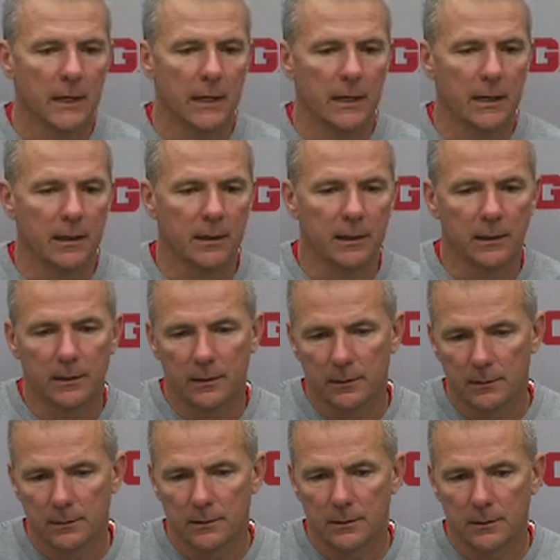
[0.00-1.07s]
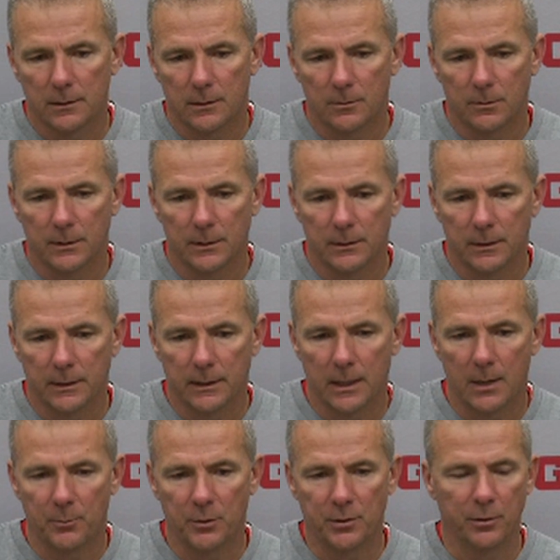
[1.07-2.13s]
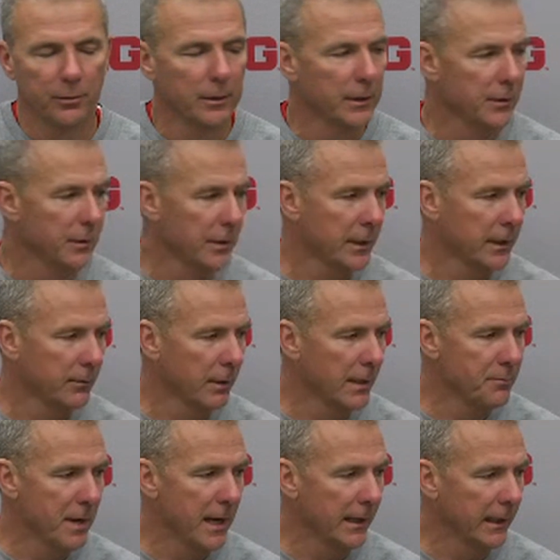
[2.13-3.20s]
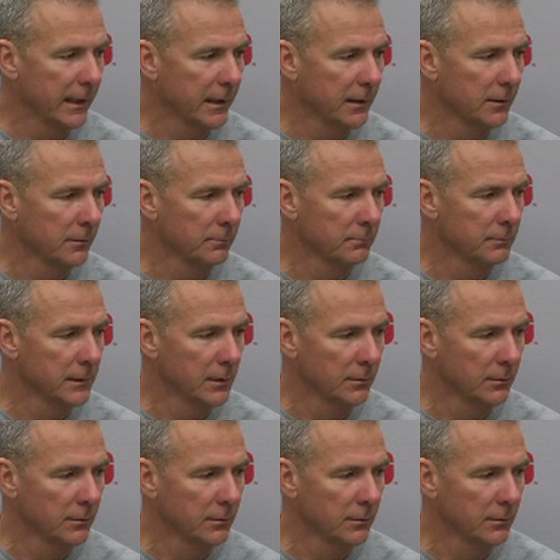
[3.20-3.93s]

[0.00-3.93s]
and I think, you know, we had opportunities to get right back in it, and